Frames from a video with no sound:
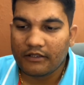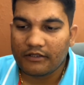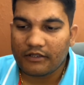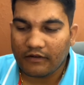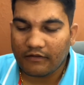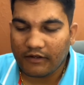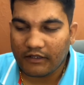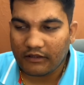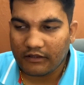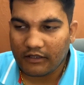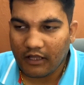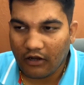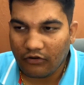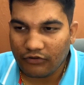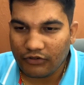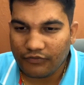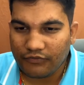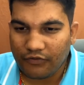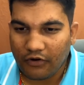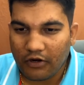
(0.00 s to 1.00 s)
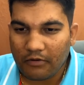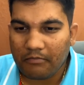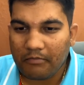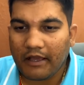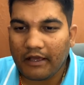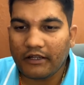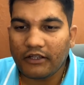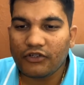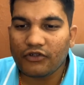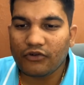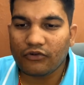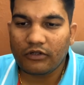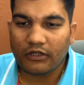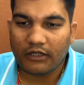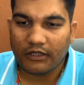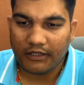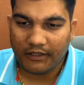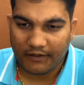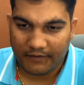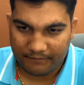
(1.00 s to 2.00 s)
seventh house for marriage
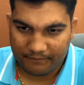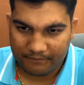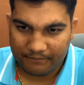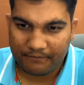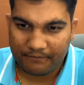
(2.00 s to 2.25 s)
only,